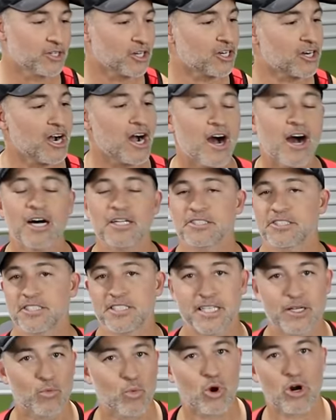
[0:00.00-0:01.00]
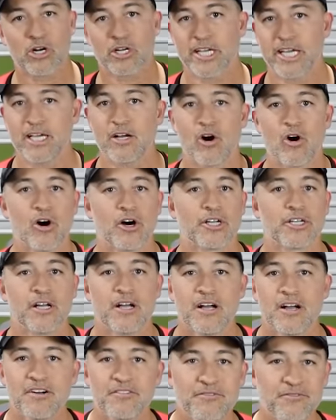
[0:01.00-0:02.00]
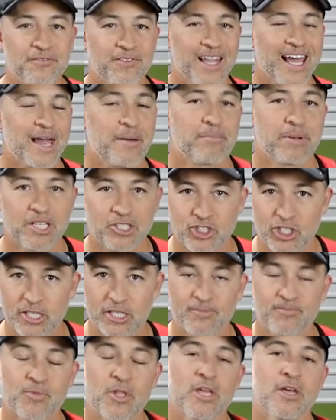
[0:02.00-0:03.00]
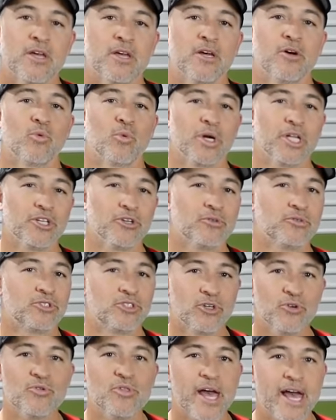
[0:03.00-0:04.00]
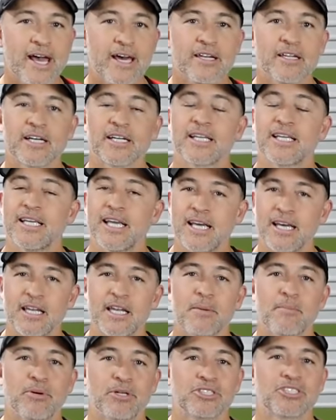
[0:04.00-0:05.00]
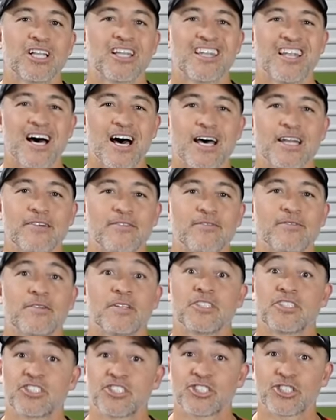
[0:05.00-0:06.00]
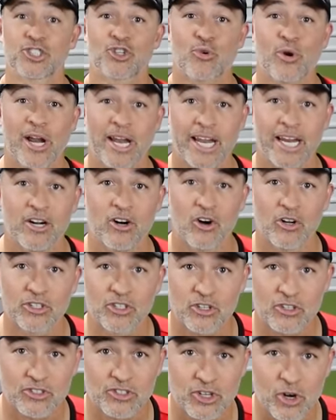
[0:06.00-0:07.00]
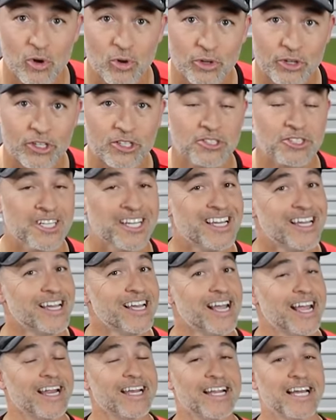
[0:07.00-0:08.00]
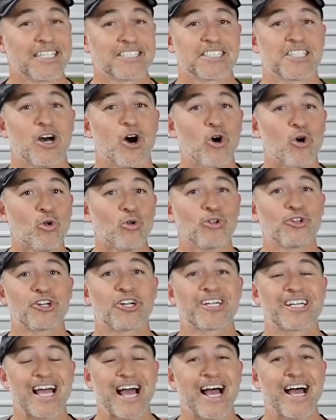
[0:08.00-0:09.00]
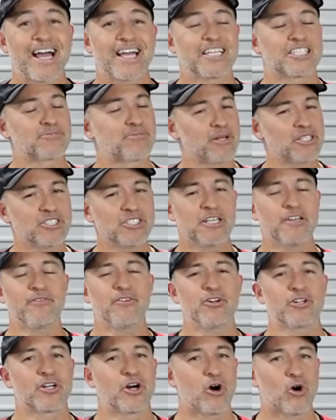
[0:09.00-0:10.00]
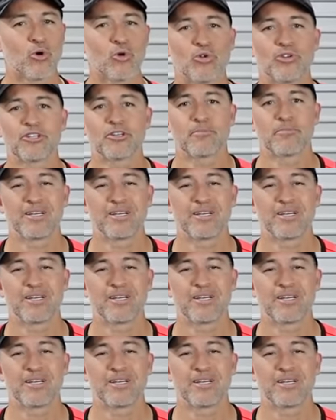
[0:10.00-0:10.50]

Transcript: They're constantly working on flat benching. When you do that, again, it puts a lot of strain on your shoulders. And as an older guy, especially if you're an older